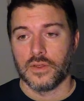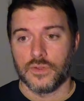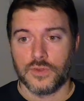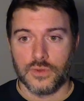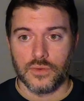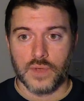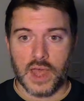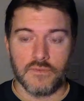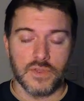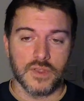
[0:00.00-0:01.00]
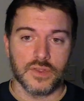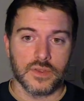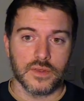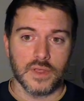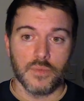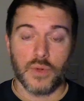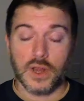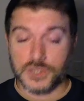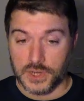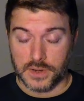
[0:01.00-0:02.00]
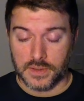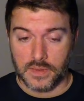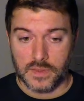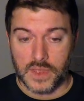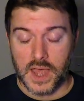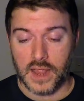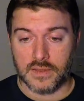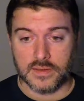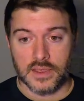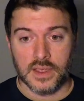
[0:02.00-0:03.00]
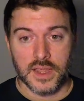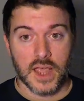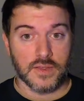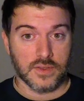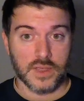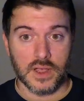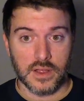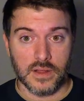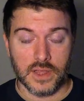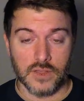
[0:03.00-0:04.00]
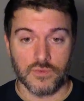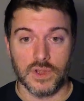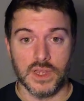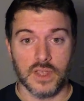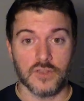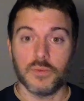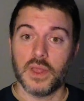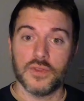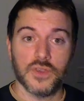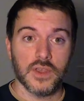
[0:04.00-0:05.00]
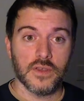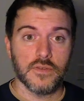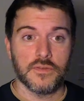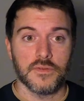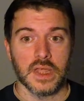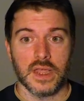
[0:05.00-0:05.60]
to have this impression that SSL is really expensive.